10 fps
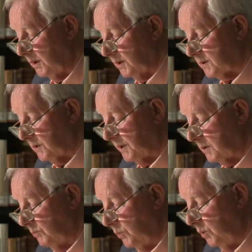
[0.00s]
so
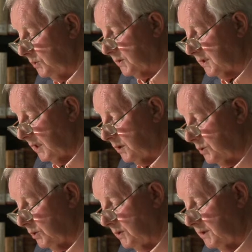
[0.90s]
that mute
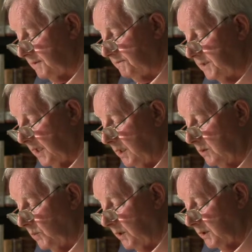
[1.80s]
centuries of
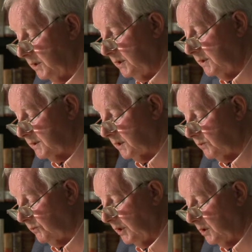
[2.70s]
dead were eased
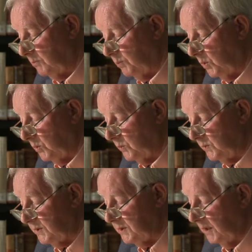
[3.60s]
and
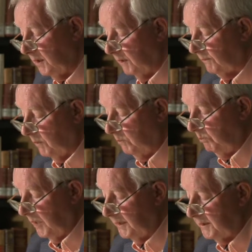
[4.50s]
recomposed from
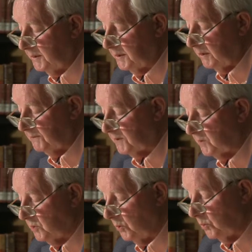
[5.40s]
beds of
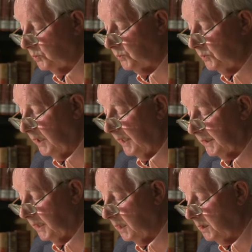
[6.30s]
stone
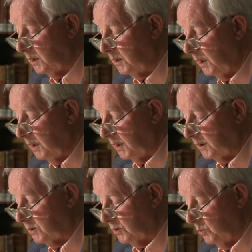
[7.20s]
again
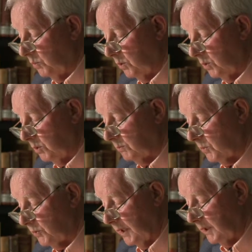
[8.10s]
into warm
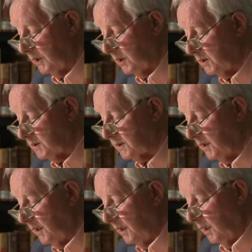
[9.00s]
cradles
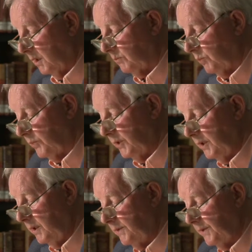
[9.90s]
and
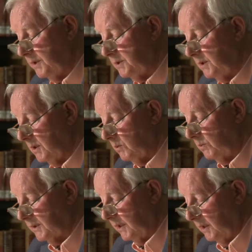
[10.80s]
breathed with the